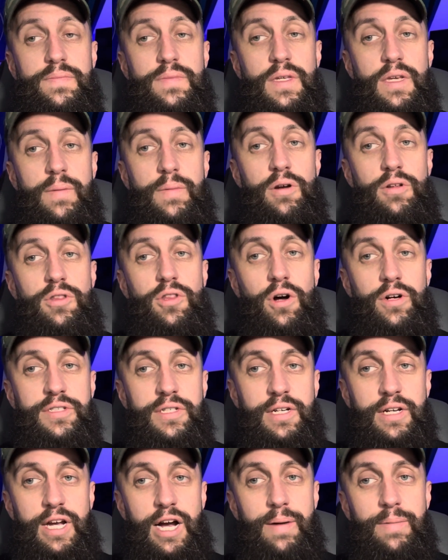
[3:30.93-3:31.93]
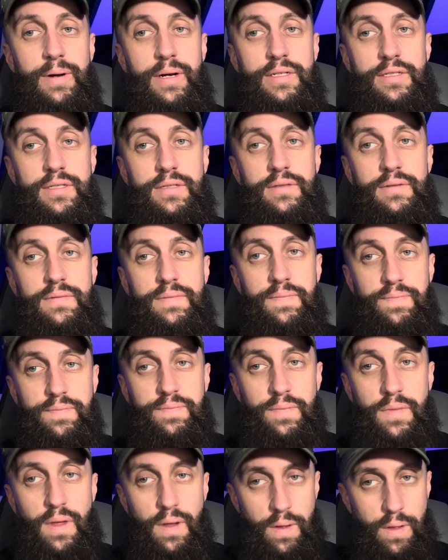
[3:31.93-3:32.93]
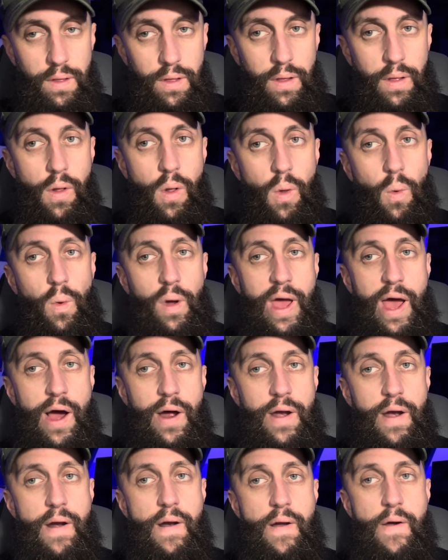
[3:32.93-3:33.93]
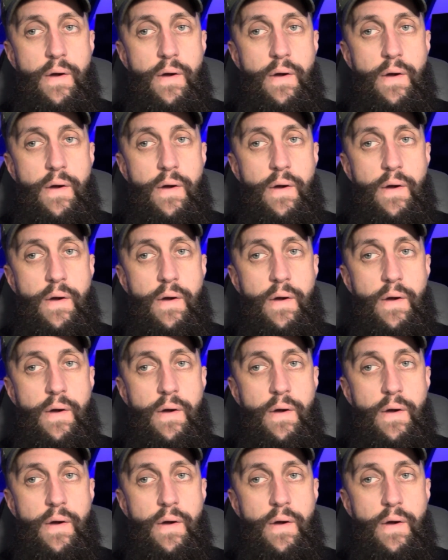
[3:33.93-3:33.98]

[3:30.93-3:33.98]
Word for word: Give me your thoughts in the comments. We out here.